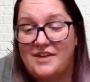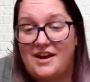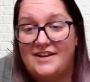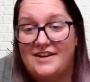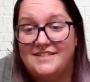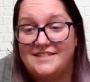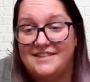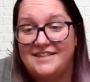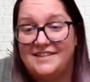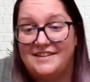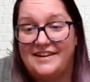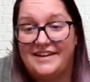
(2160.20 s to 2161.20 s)

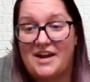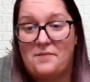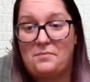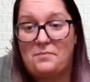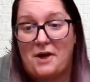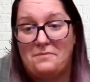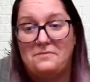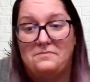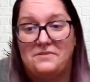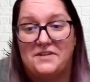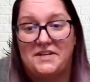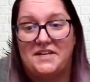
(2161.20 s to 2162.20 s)
honestly, like it
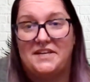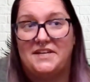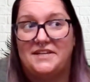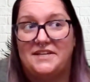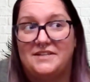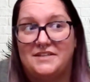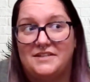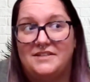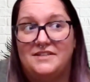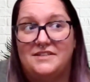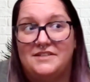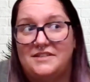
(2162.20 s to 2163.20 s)
probably
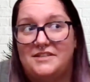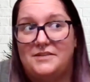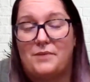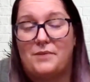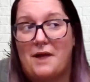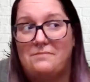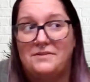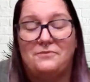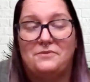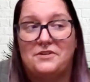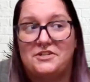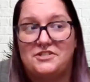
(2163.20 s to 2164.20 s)

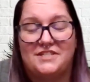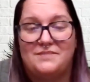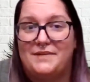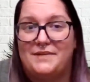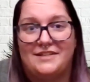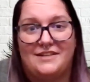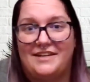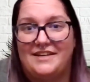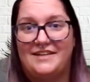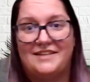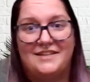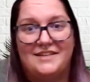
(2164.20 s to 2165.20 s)
would have just been
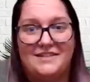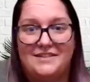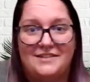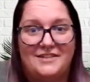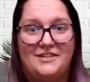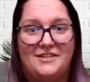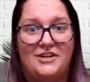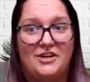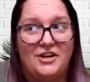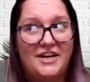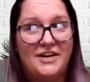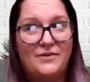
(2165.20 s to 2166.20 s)
like,
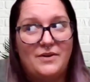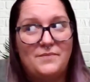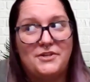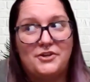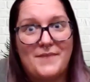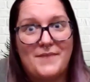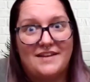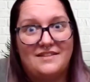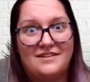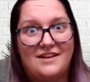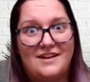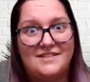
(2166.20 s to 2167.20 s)
all right, well, I'm going to go back in
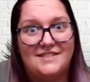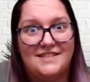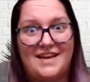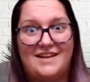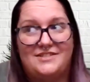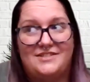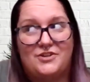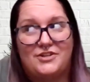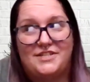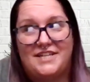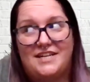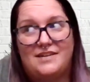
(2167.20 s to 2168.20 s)
the closet again and
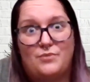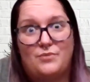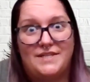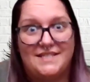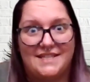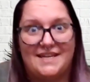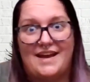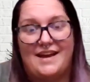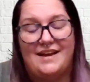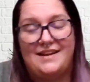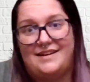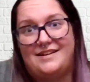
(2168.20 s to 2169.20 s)
start dating boys
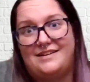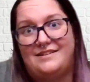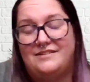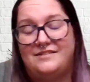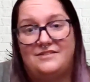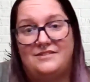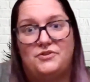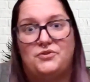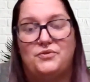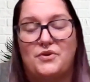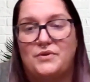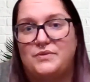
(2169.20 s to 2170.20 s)
again. And
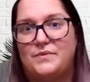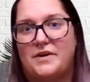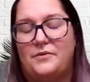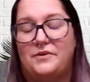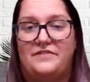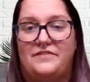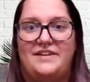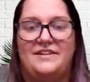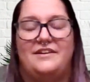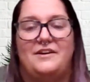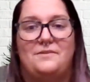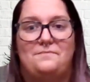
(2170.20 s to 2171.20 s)
who knows where I would have
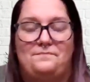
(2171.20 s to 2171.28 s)
ended up.